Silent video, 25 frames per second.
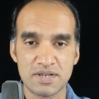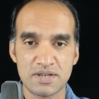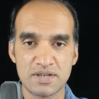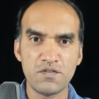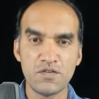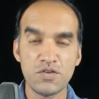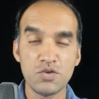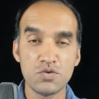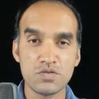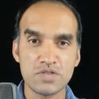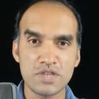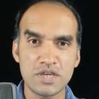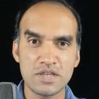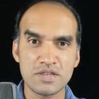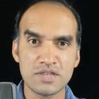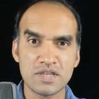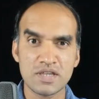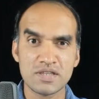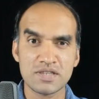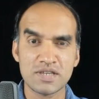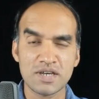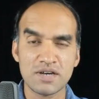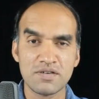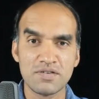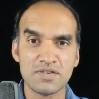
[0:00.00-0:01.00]
If you think
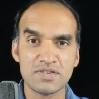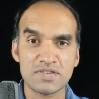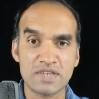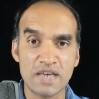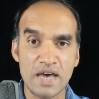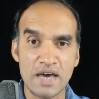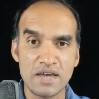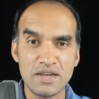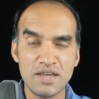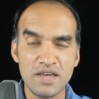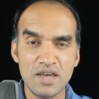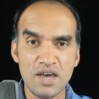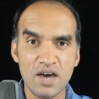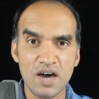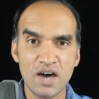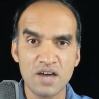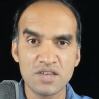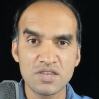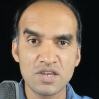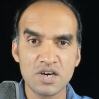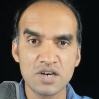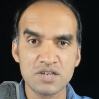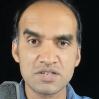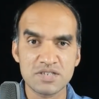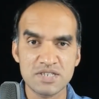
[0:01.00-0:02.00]
that there is any
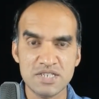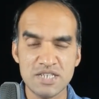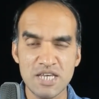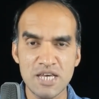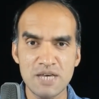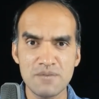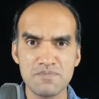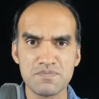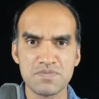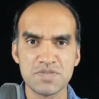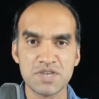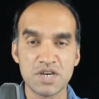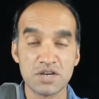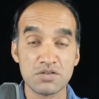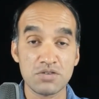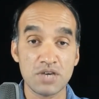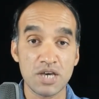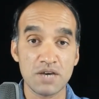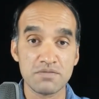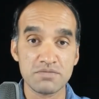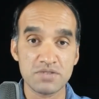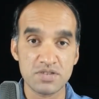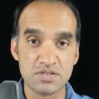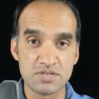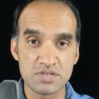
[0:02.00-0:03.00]
other tip that
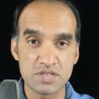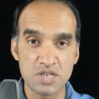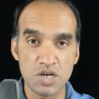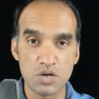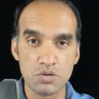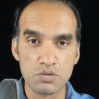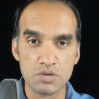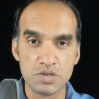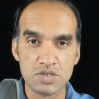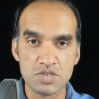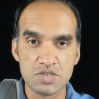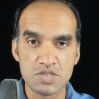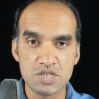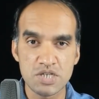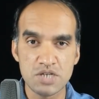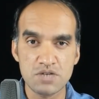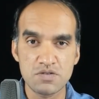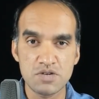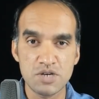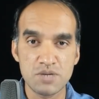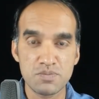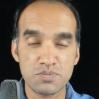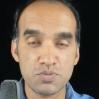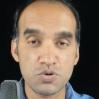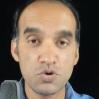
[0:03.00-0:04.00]
you have discovered
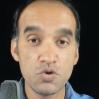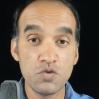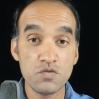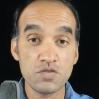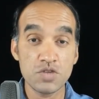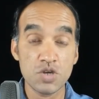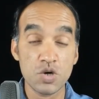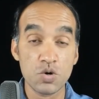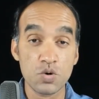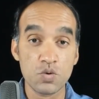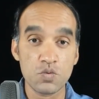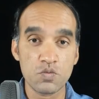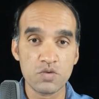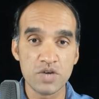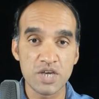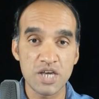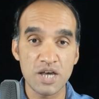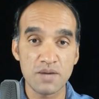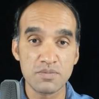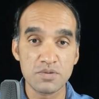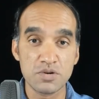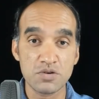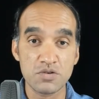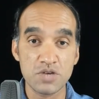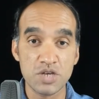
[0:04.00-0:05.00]
to improve your
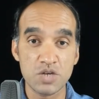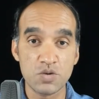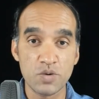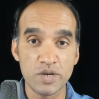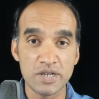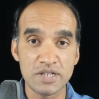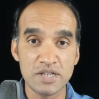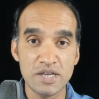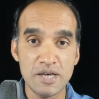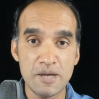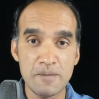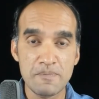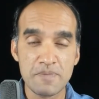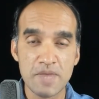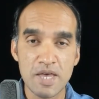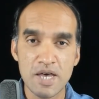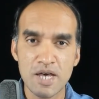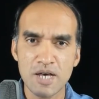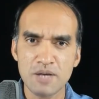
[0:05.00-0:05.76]
vocabulary quickly,